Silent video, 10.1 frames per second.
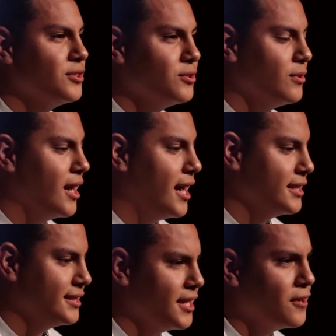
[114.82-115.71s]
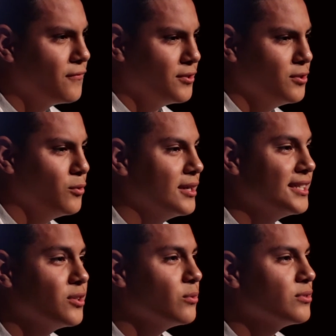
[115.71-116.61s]
you, God is there for you when
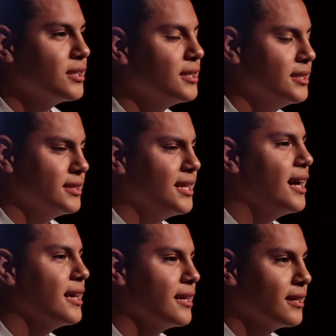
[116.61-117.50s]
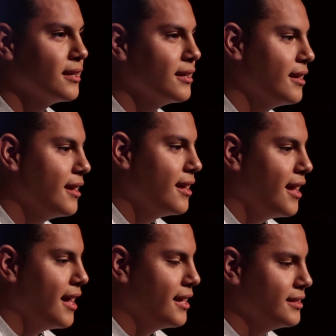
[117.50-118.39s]
his own son is dying?
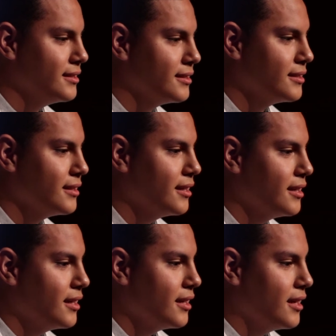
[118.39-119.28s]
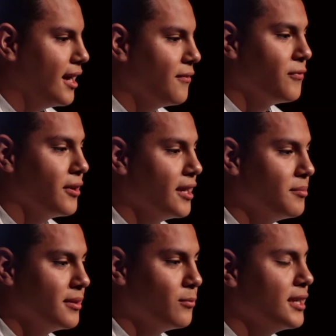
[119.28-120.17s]
And for
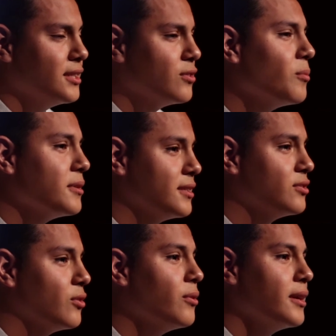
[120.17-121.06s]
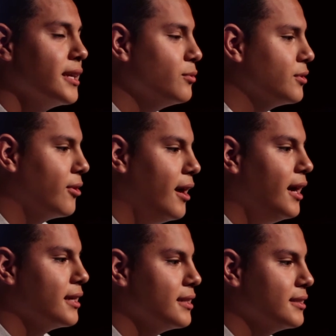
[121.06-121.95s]
him, when he told me this story, he would cry
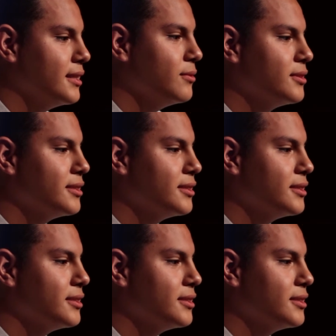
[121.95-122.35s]
because he would